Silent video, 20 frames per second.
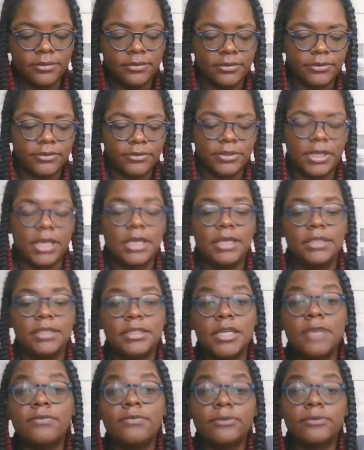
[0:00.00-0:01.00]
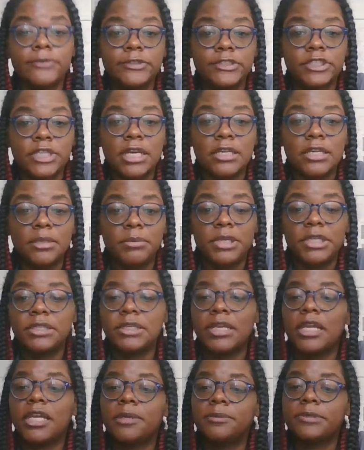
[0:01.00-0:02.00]
Okay, devil vagina mean
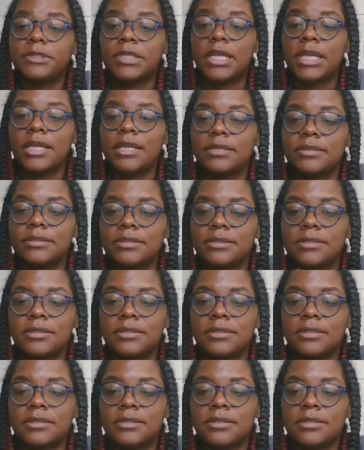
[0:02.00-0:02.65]
they obsessed.